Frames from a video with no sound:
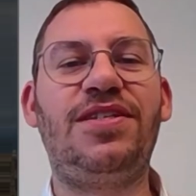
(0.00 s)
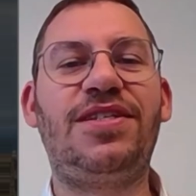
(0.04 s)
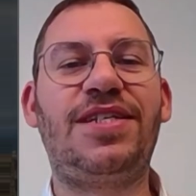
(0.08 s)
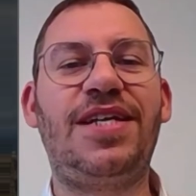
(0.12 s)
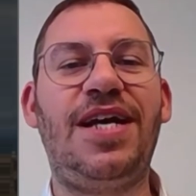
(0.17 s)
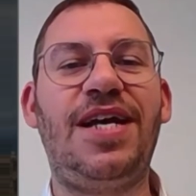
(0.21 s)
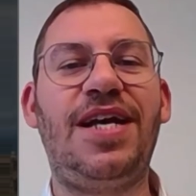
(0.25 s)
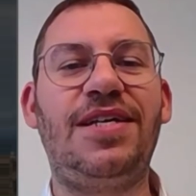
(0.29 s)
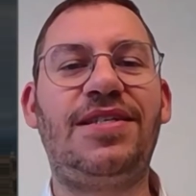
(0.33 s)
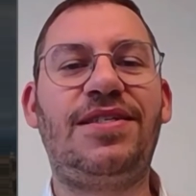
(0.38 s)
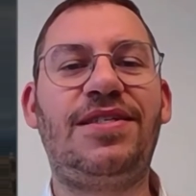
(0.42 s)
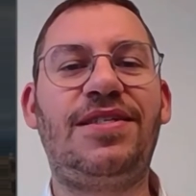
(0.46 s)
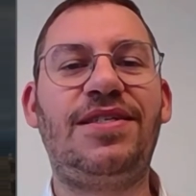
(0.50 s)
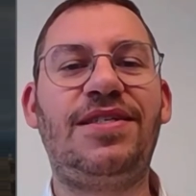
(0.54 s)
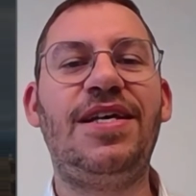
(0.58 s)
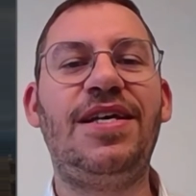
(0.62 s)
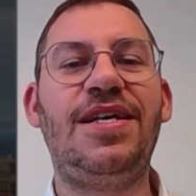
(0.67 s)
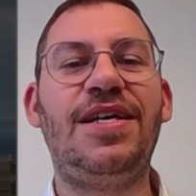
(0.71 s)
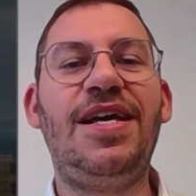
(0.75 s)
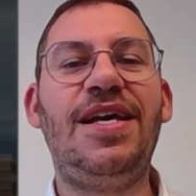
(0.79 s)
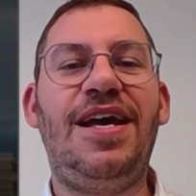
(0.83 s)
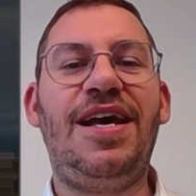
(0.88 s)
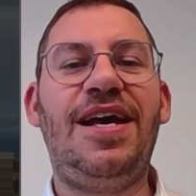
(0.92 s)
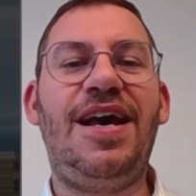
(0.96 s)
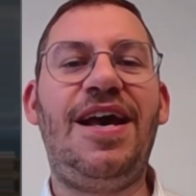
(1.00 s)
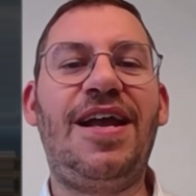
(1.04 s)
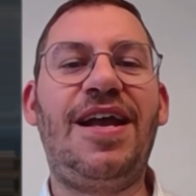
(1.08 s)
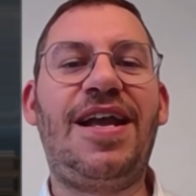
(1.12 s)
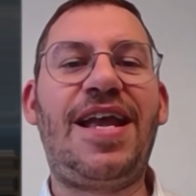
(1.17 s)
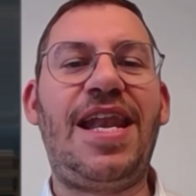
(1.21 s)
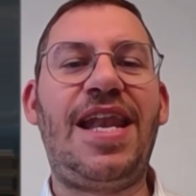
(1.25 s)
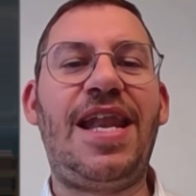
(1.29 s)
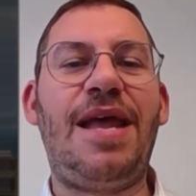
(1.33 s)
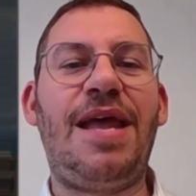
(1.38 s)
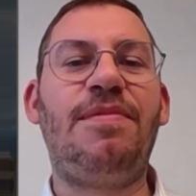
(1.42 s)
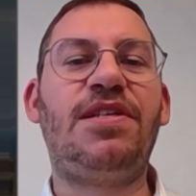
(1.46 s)
to discuss
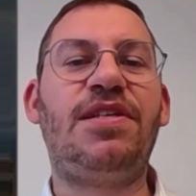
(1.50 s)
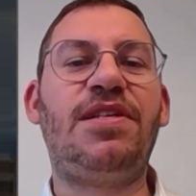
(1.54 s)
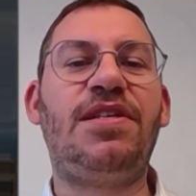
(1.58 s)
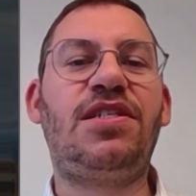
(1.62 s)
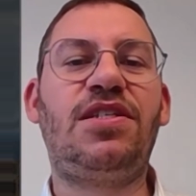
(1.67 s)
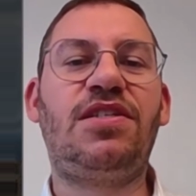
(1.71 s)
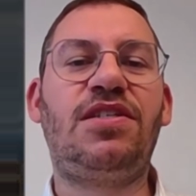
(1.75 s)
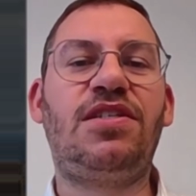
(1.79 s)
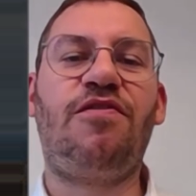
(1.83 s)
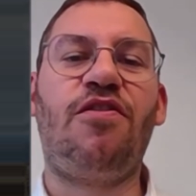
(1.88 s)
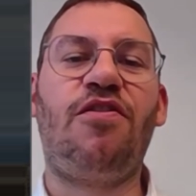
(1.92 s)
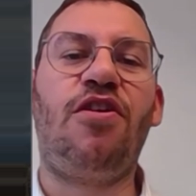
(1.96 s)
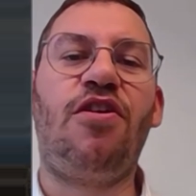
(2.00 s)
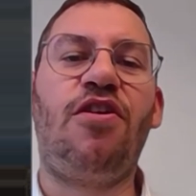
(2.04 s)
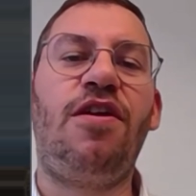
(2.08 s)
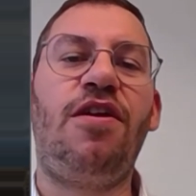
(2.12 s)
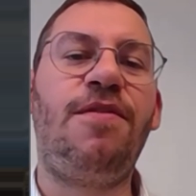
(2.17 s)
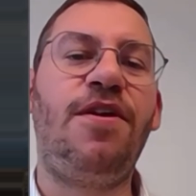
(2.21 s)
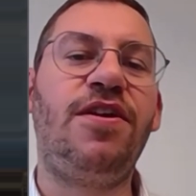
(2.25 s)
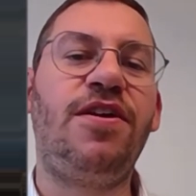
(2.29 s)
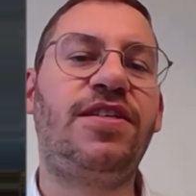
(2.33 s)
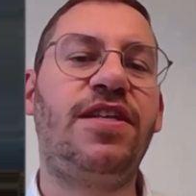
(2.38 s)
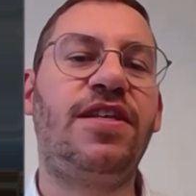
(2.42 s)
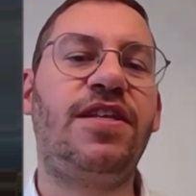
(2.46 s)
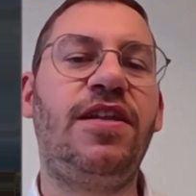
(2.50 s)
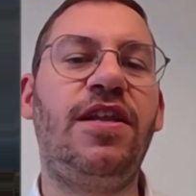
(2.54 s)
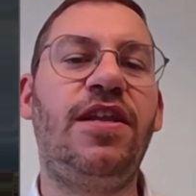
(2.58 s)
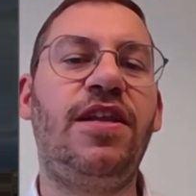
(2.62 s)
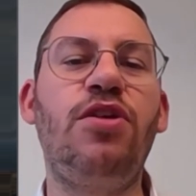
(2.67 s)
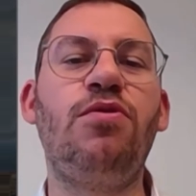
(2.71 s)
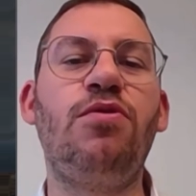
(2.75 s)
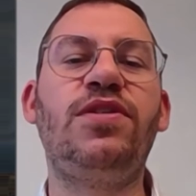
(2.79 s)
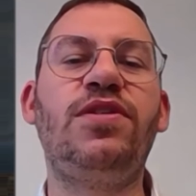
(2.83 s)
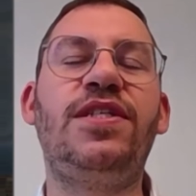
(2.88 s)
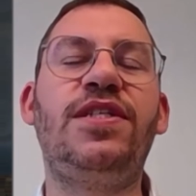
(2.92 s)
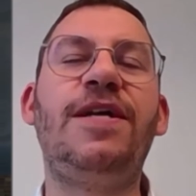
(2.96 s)
cannabis for personal
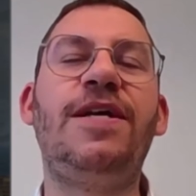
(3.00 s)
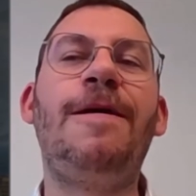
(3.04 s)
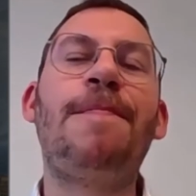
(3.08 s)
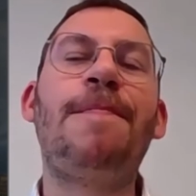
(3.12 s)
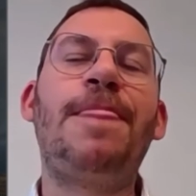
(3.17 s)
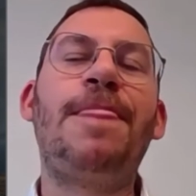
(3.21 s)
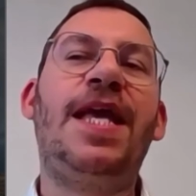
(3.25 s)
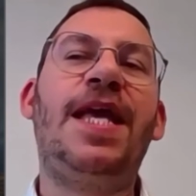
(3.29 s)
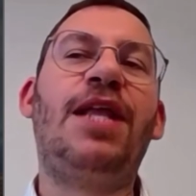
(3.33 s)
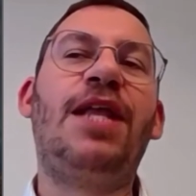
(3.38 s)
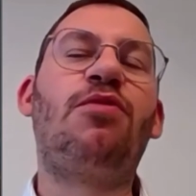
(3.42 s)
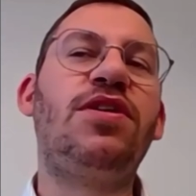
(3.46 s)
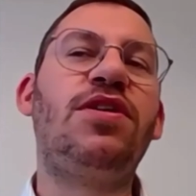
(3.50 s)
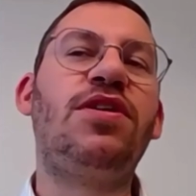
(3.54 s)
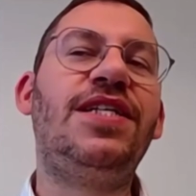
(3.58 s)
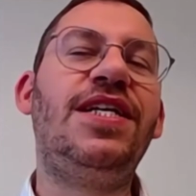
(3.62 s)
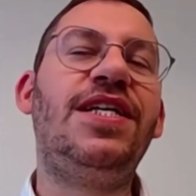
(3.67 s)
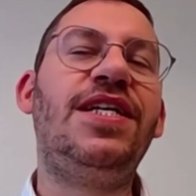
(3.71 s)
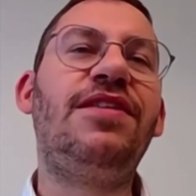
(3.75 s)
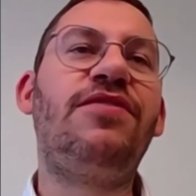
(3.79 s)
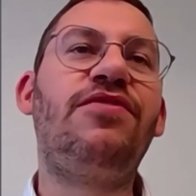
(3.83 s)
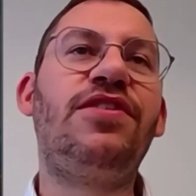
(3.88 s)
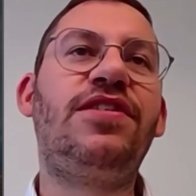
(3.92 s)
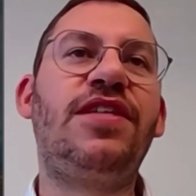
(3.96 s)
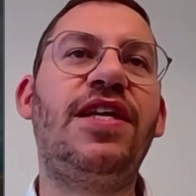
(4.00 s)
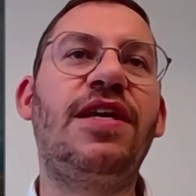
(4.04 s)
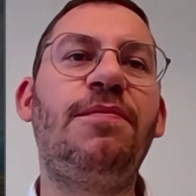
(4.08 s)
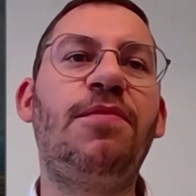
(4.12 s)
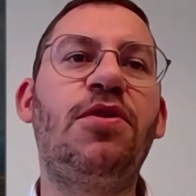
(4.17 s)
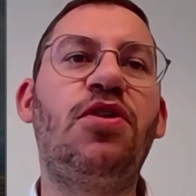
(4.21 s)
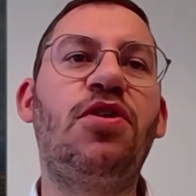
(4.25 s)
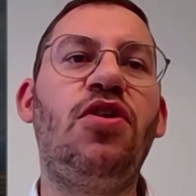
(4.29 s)
use. It was interesting